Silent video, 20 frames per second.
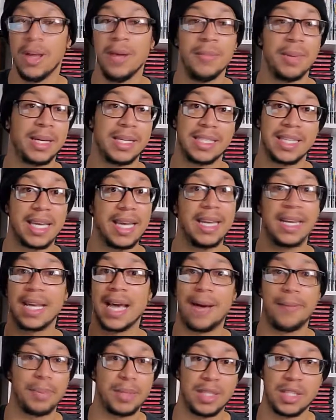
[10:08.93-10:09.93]
because again,
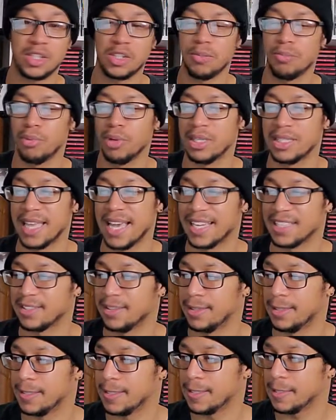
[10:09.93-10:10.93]
competition breeds
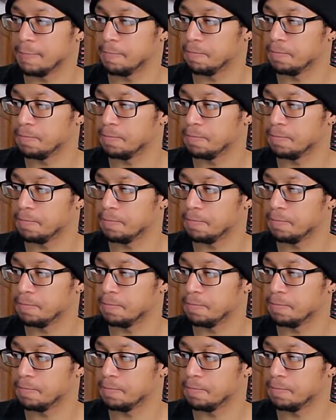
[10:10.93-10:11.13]
excellence.